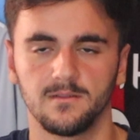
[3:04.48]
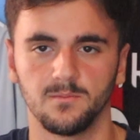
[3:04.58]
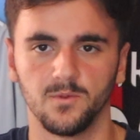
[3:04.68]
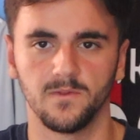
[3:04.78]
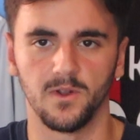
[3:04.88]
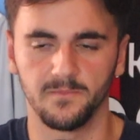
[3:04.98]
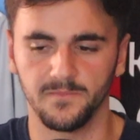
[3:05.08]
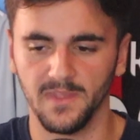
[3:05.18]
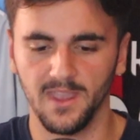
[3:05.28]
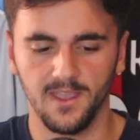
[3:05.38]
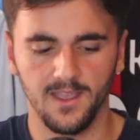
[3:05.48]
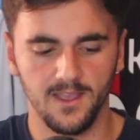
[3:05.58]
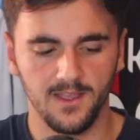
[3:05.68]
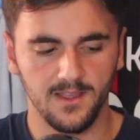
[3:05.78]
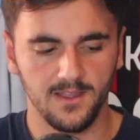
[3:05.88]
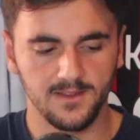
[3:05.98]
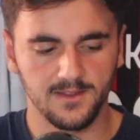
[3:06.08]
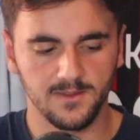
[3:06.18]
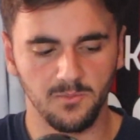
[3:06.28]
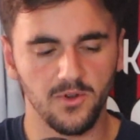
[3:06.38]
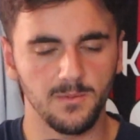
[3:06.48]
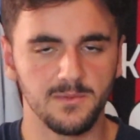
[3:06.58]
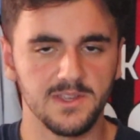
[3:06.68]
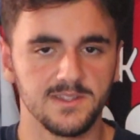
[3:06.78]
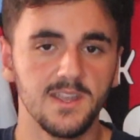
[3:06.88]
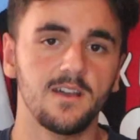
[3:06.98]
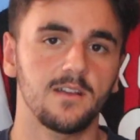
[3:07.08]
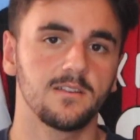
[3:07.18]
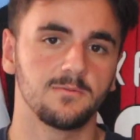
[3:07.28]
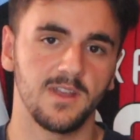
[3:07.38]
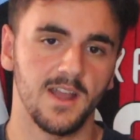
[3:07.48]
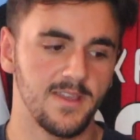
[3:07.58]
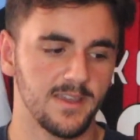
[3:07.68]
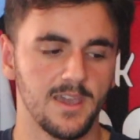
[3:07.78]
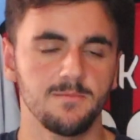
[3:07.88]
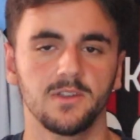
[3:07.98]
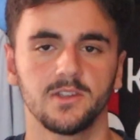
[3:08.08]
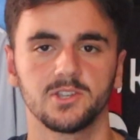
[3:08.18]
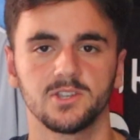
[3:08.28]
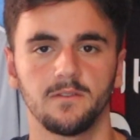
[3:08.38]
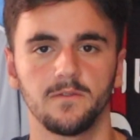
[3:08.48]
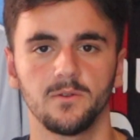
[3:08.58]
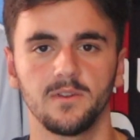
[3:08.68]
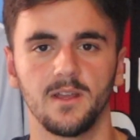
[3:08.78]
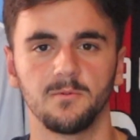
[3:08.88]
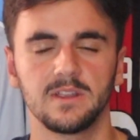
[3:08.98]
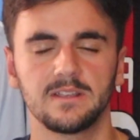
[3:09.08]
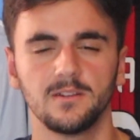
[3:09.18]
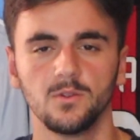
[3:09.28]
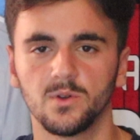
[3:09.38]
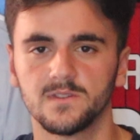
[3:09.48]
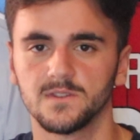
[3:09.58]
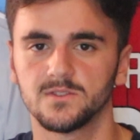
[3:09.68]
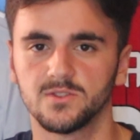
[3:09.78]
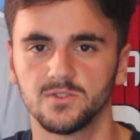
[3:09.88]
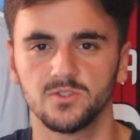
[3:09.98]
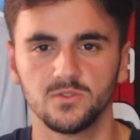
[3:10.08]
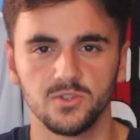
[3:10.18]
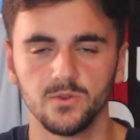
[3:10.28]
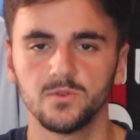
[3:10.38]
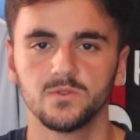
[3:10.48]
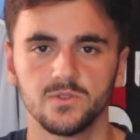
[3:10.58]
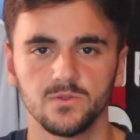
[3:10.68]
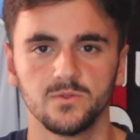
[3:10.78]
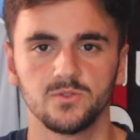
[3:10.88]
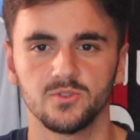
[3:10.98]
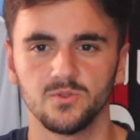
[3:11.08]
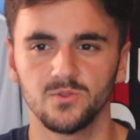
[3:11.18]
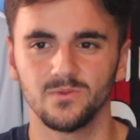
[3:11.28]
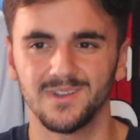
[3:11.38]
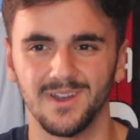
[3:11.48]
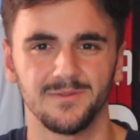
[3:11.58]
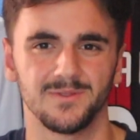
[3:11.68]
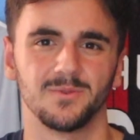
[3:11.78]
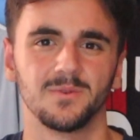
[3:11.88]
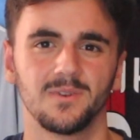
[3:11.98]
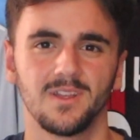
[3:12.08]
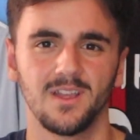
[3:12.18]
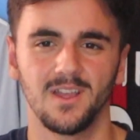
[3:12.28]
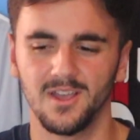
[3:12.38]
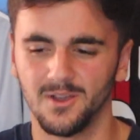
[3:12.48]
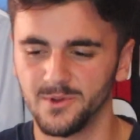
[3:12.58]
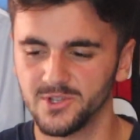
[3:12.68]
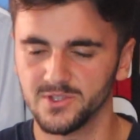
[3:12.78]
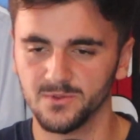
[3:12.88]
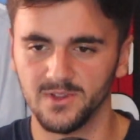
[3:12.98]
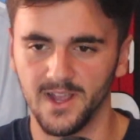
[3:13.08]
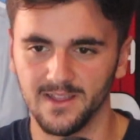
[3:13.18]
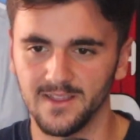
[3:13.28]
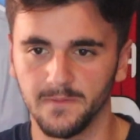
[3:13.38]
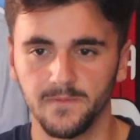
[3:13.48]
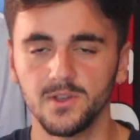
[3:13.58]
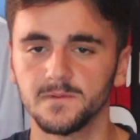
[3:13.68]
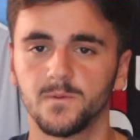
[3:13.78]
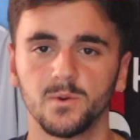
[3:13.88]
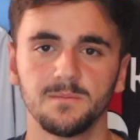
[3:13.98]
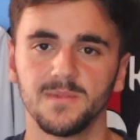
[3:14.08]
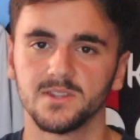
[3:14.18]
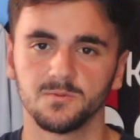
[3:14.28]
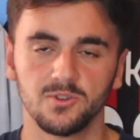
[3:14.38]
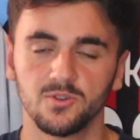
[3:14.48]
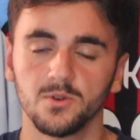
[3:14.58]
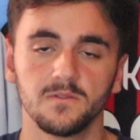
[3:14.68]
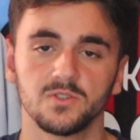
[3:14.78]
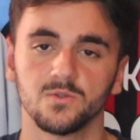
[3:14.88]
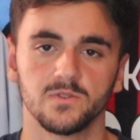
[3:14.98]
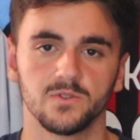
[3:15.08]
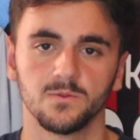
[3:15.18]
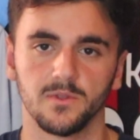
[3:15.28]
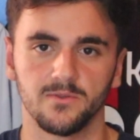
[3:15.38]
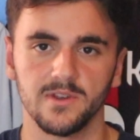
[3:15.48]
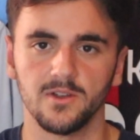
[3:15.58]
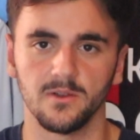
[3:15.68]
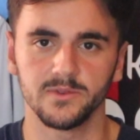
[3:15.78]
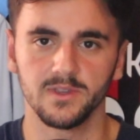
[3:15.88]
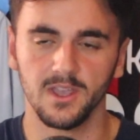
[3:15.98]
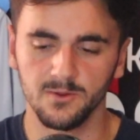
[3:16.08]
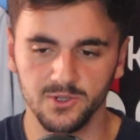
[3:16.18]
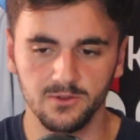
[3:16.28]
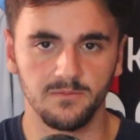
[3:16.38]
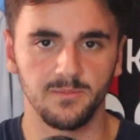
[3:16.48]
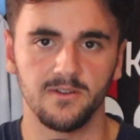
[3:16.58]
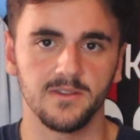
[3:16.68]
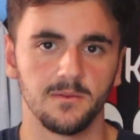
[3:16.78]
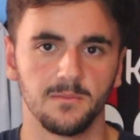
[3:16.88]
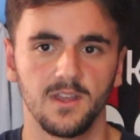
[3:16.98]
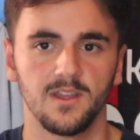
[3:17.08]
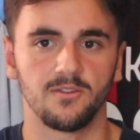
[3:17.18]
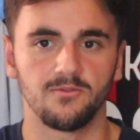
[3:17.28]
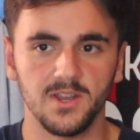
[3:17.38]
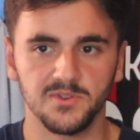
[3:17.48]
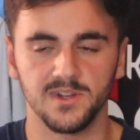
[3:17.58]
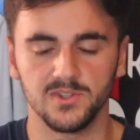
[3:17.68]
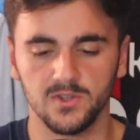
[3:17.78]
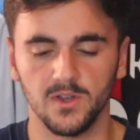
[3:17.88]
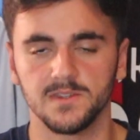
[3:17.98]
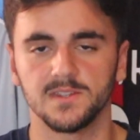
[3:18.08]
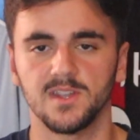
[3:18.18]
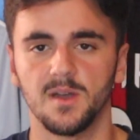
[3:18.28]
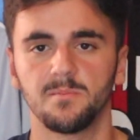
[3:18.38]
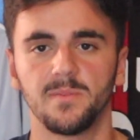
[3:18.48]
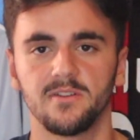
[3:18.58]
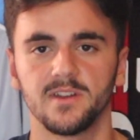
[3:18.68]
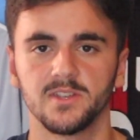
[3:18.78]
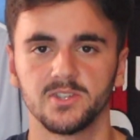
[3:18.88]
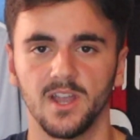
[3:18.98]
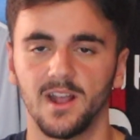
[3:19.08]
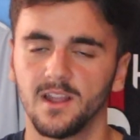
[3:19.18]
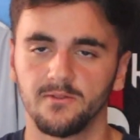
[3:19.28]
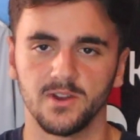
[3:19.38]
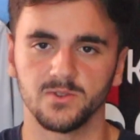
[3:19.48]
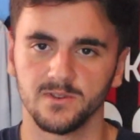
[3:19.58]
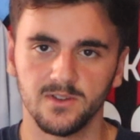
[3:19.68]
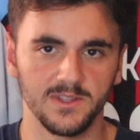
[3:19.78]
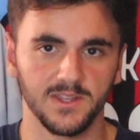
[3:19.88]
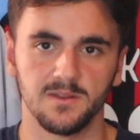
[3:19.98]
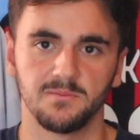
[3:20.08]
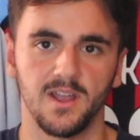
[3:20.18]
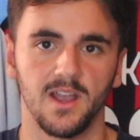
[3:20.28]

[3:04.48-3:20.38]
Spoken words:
move on. The problem is now, we had that game against Sheffield, and we looked too comfortable. We just looked like, in the first 40 minutes, we couldn't have scored 2 or 3 goals. We shouldn't have buried them. Rashford has got to start burying his chance. I love Rashford. Got his kit